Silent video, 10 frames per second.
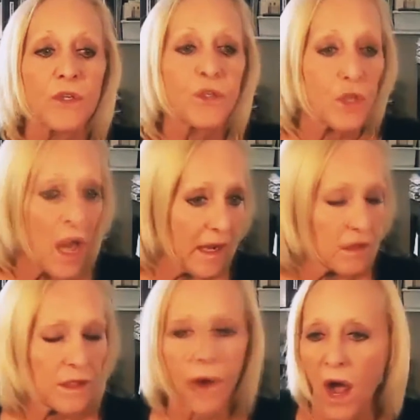
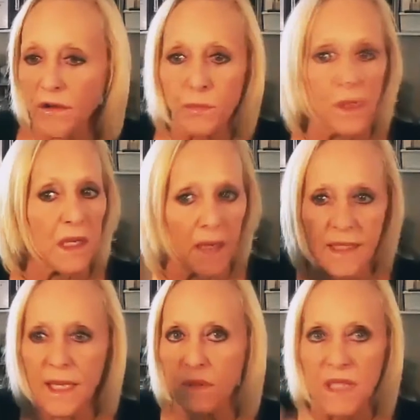child, their offspring. And
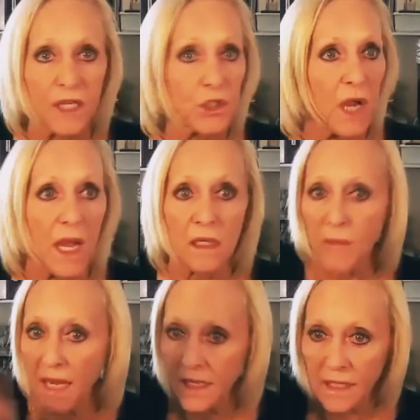I keep saying child.
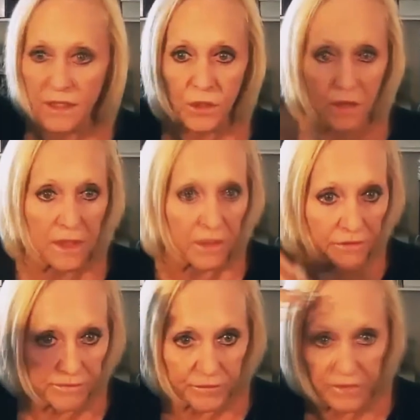My kids are in
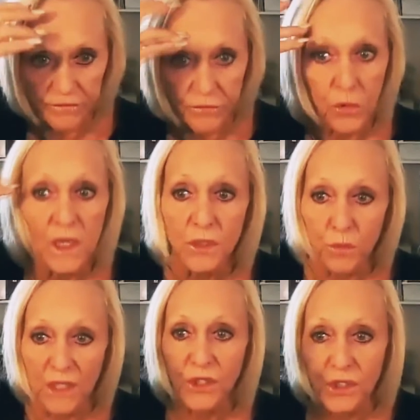their 40s.
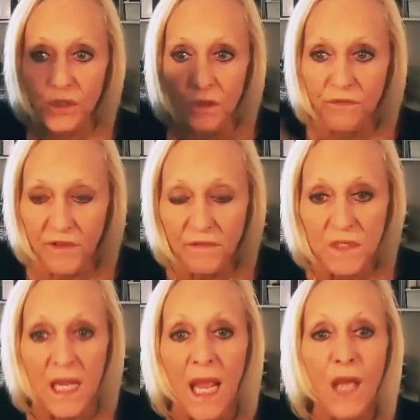One just turned
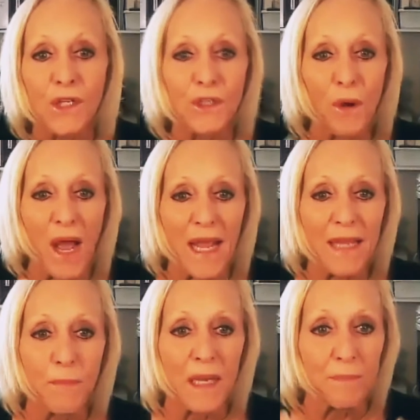50. So,
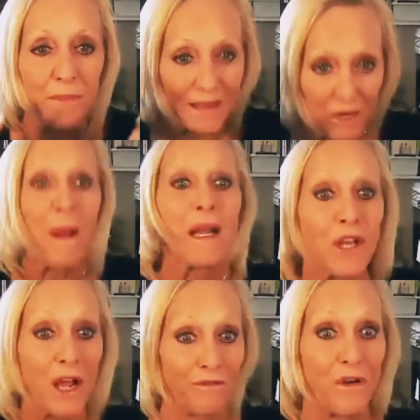I, but but they're my
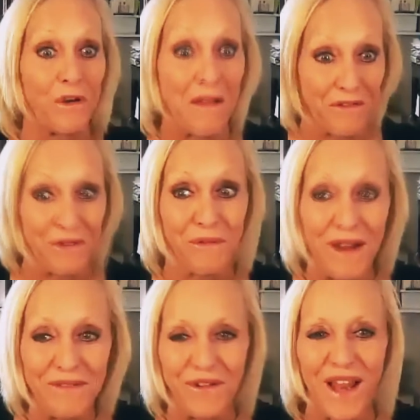child forever,
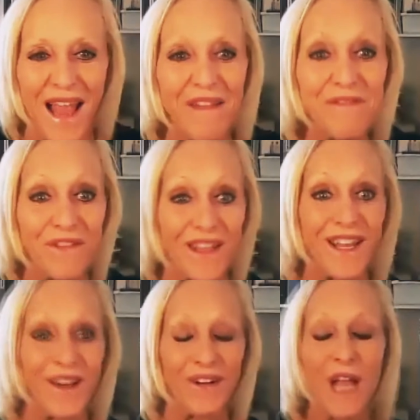right? For life,
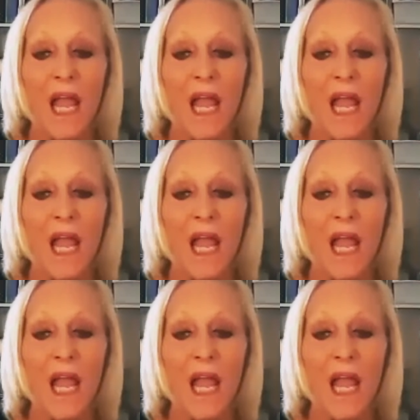you know.